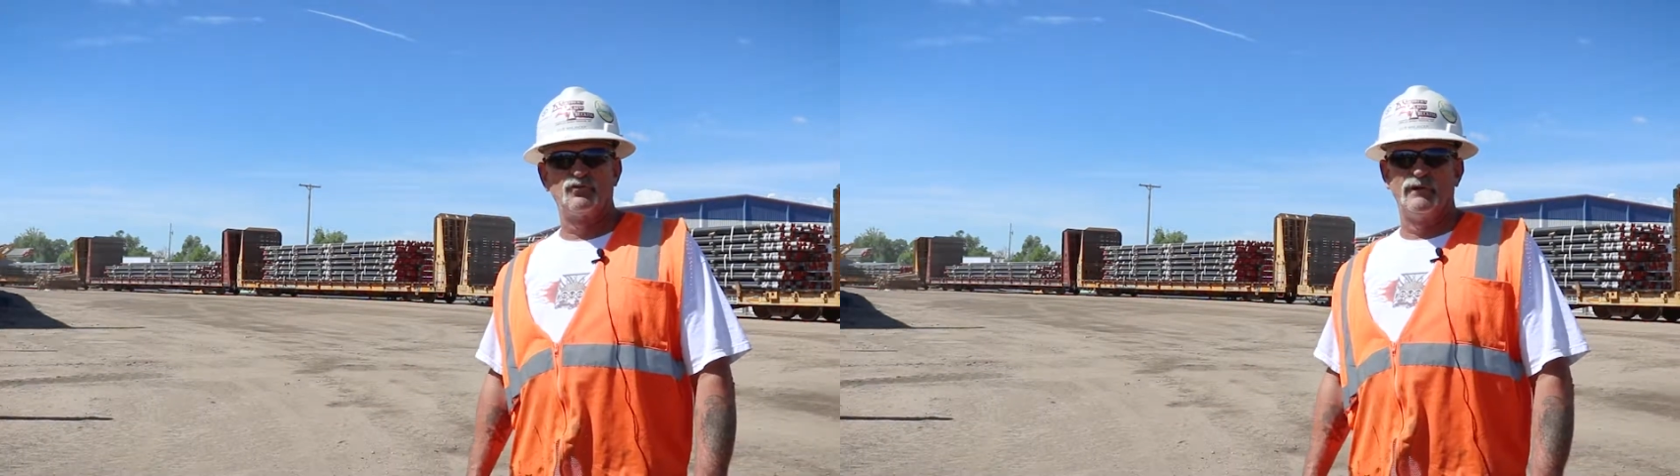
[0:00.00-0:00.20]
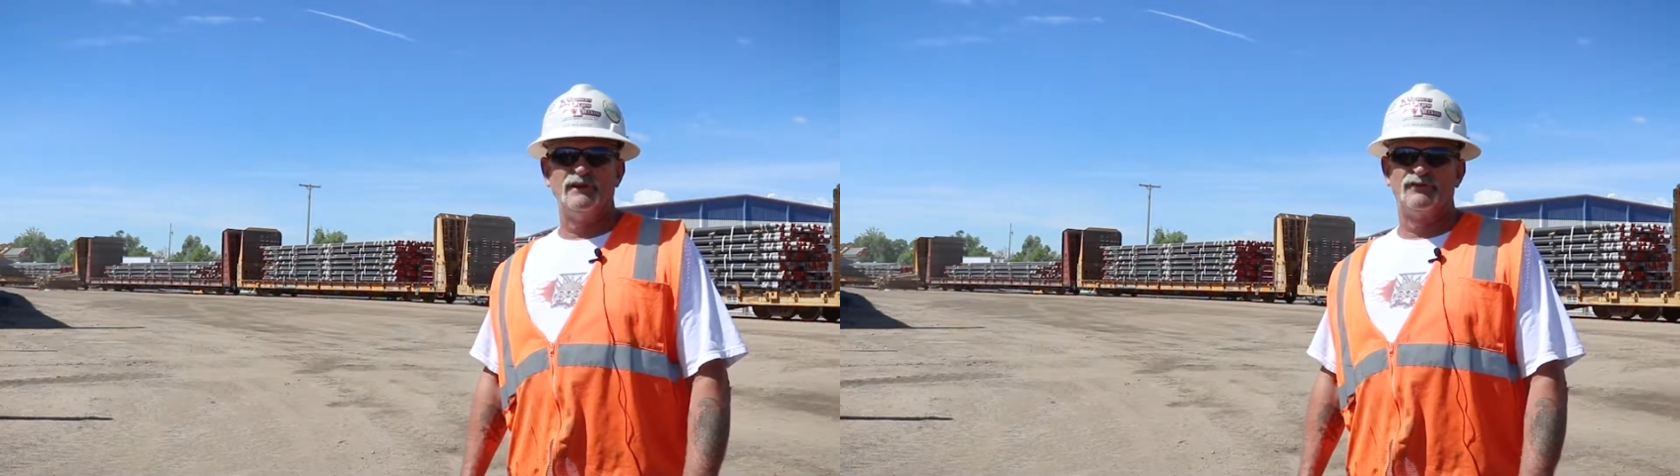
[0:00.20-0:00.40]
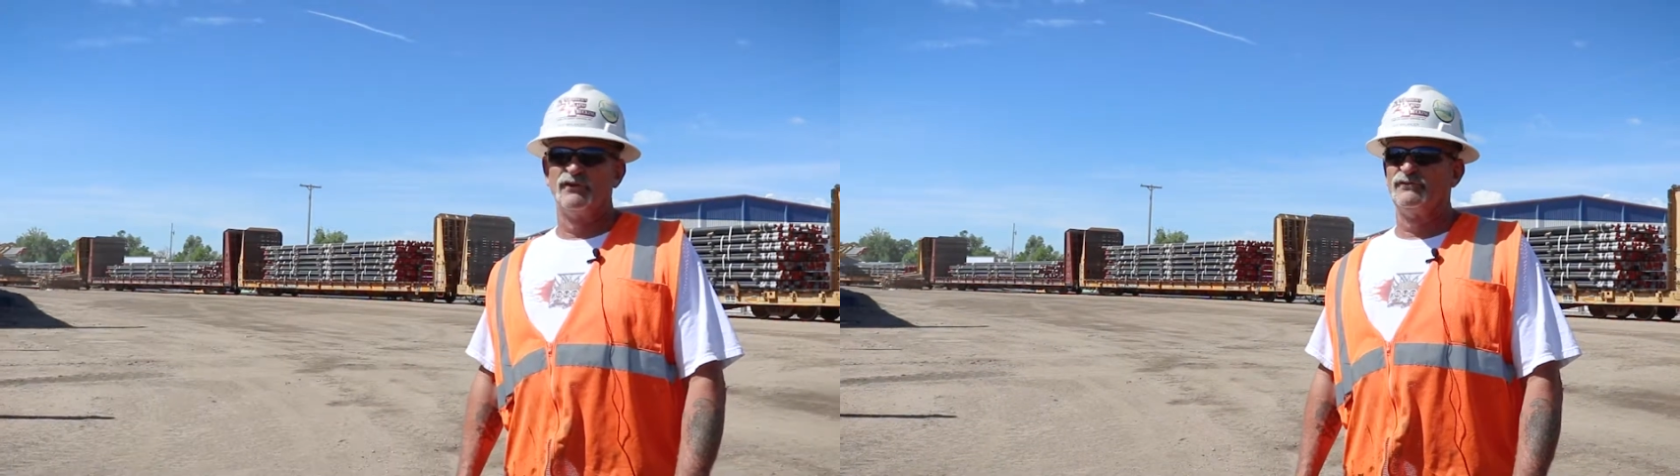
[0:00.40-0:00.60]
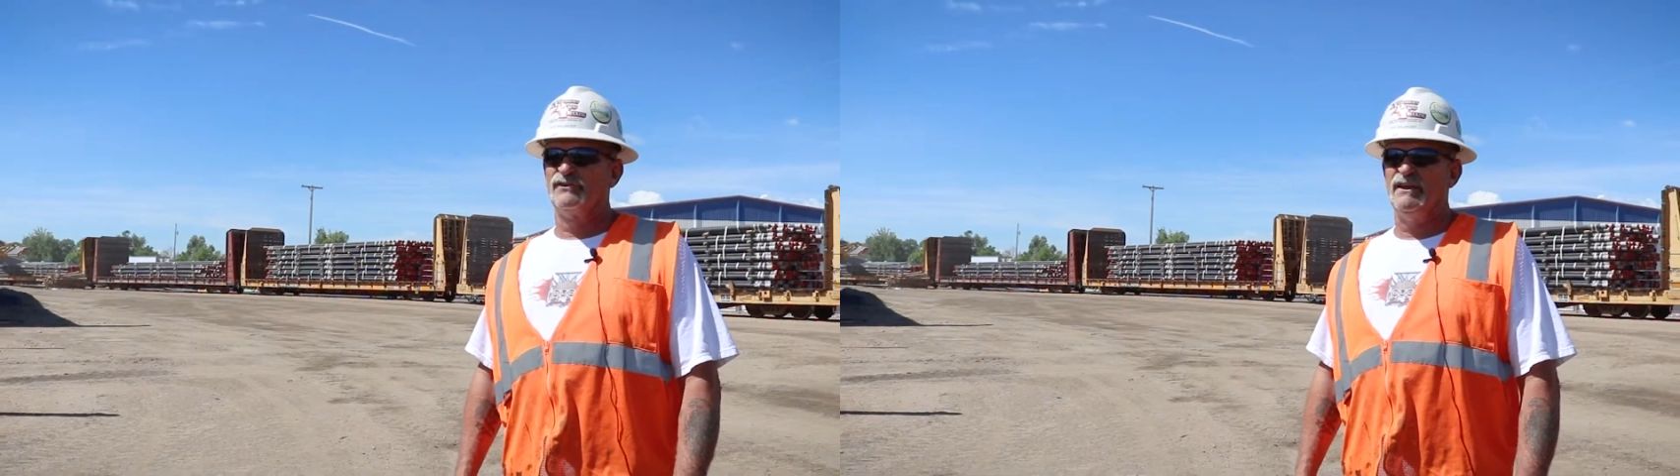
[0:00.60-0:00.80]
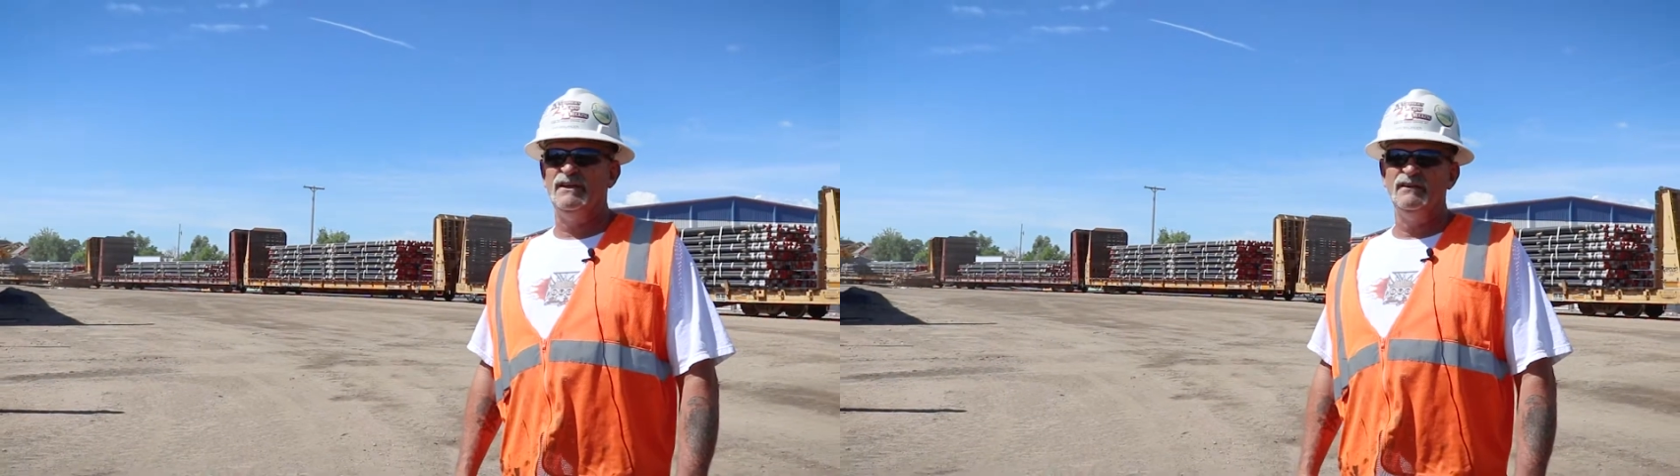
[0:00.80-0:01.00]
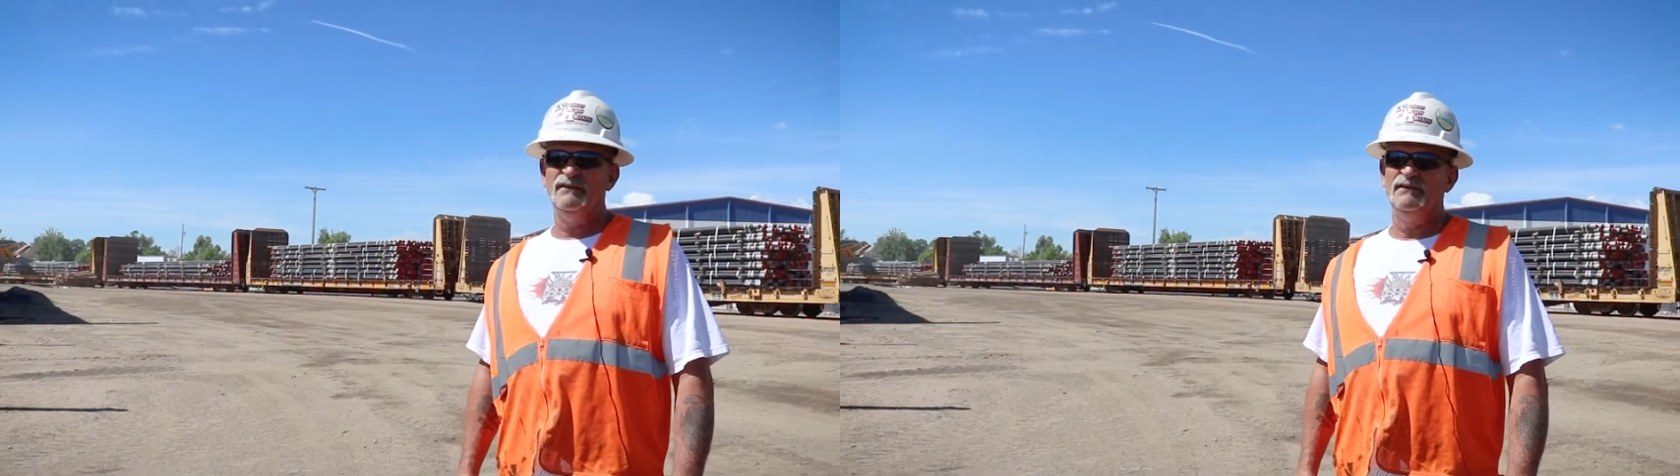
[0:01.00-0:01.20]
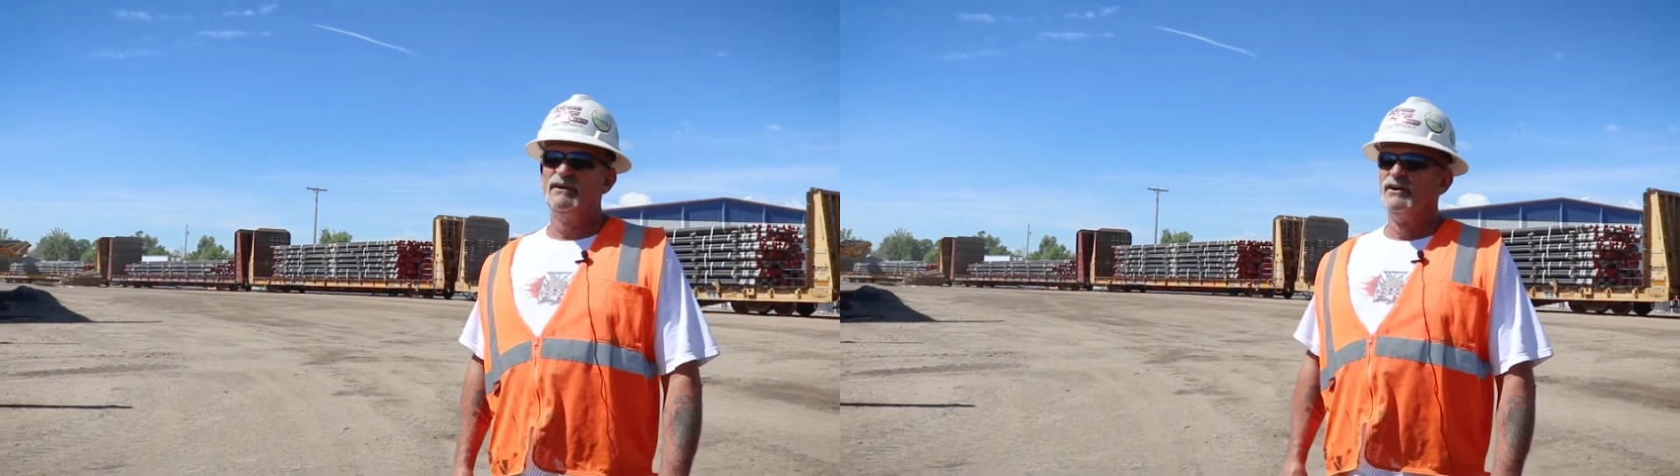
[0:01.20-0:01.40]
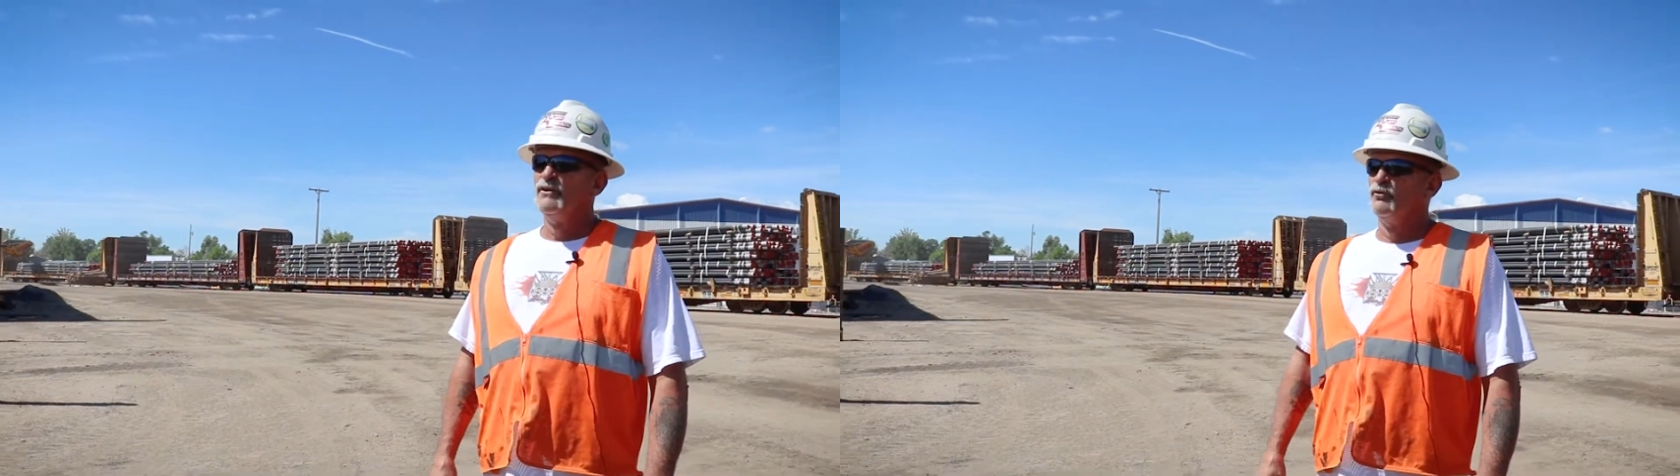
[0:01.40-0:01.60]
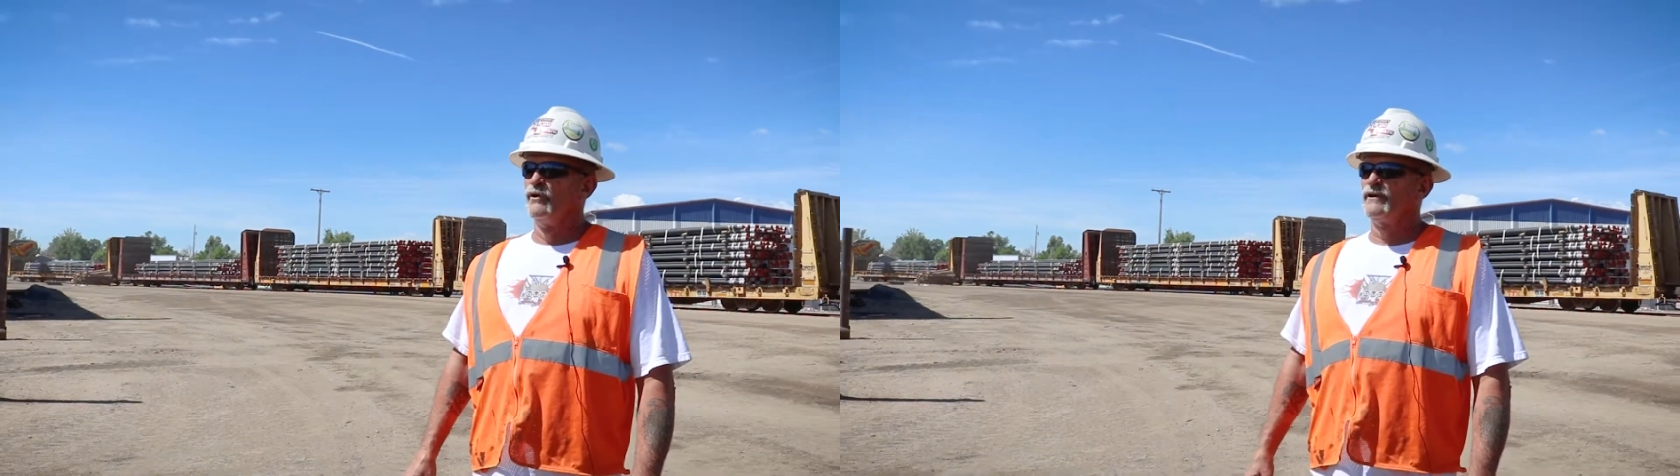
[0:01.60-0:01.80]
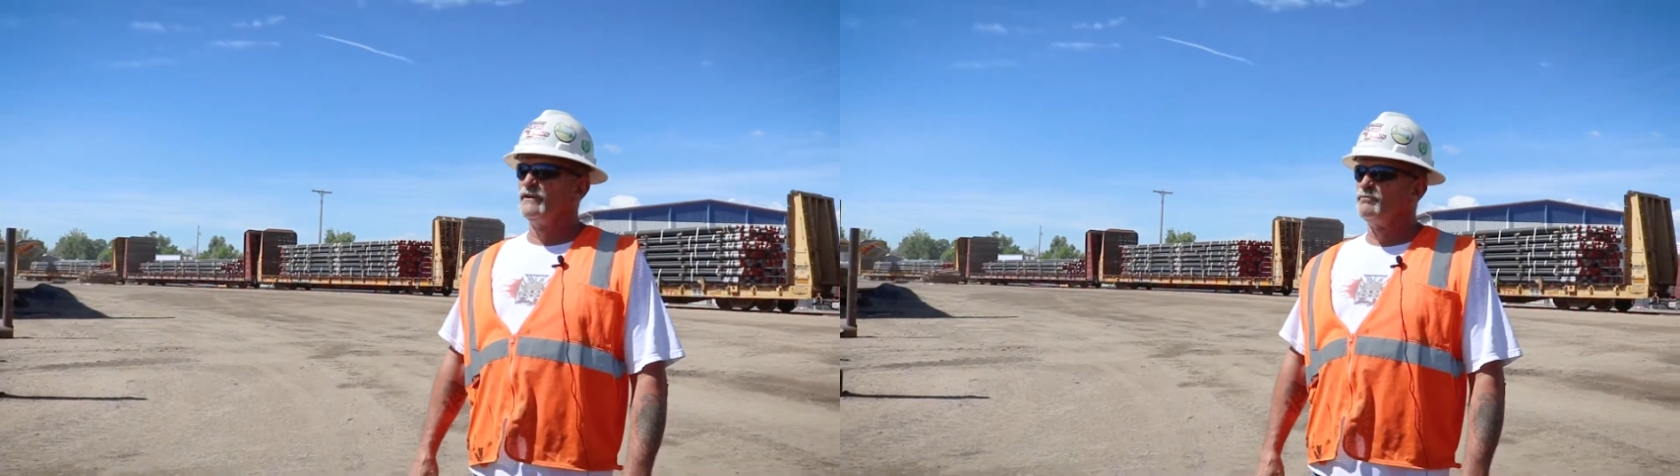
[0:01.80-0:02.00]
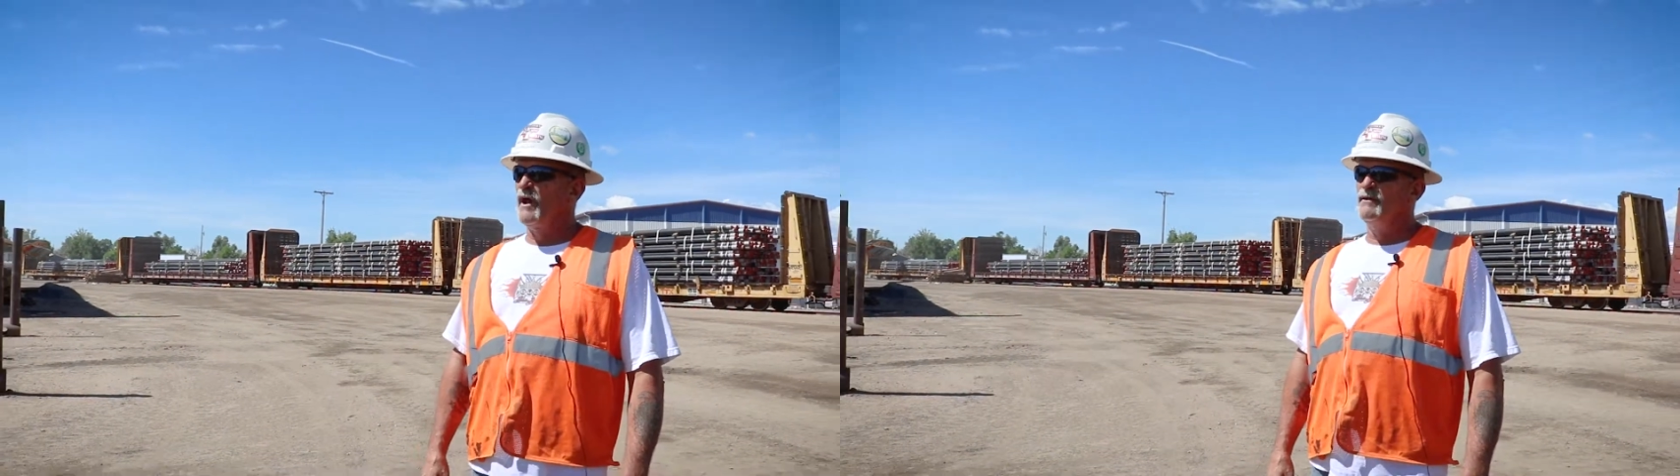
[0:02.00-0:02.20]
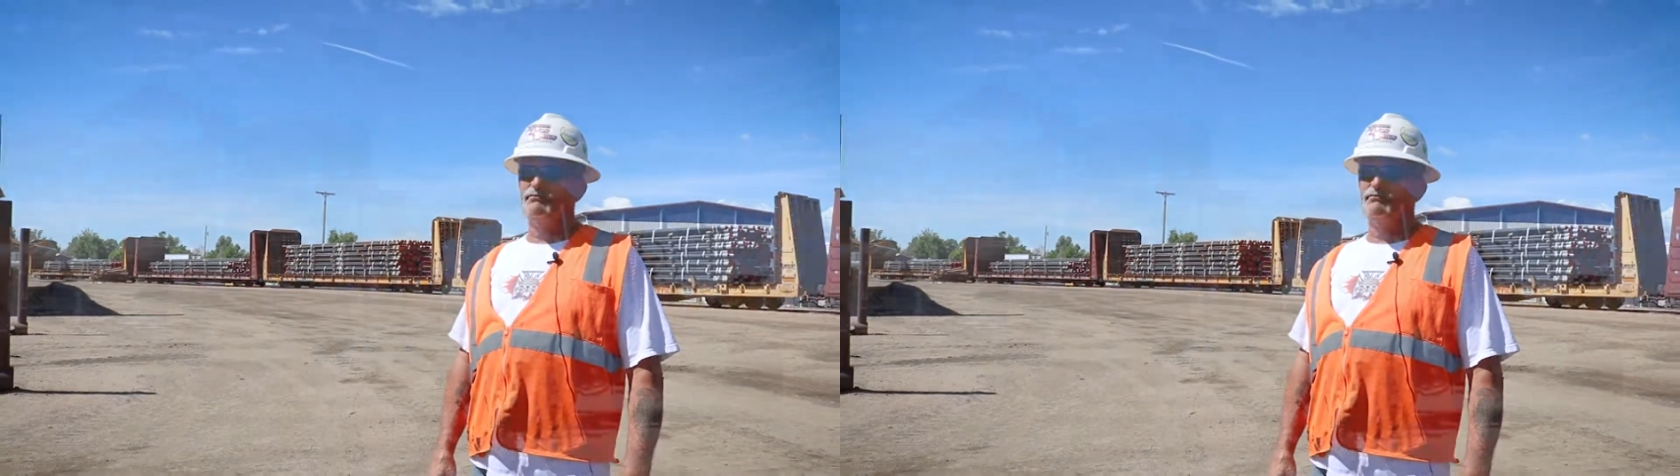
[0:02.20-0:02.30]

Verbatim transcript: 2013, working the pipe,